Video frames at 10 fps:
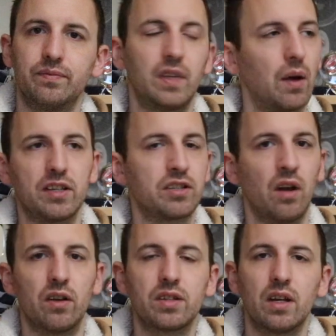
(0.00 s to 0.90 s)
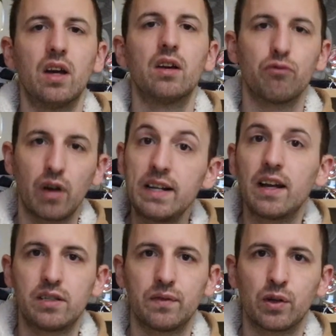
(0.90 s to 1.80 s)
No, it's not.
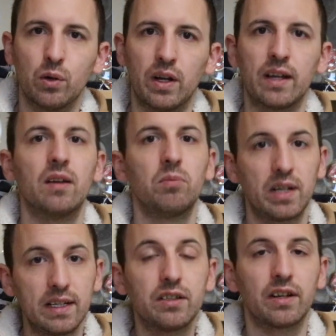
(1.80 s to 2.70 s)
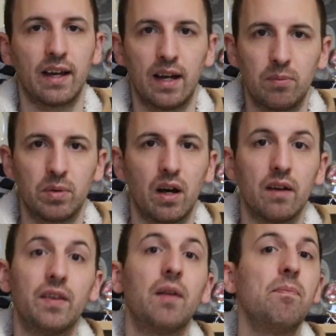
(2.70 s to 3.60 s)
Radiative cooling, please look it up.
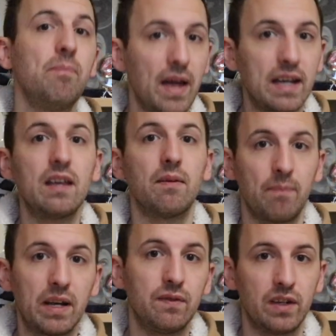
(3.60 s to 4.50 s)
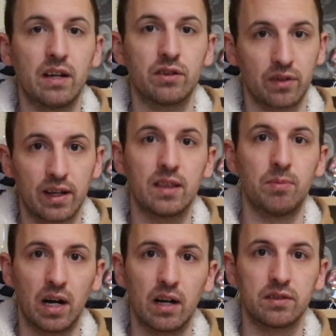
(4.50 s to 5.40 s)
I've done many, many videos on it in
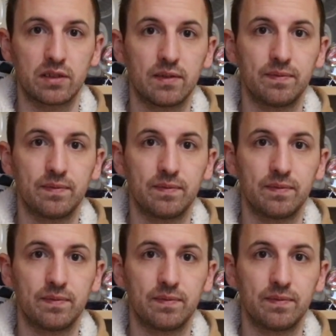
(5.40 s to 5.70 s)
the past.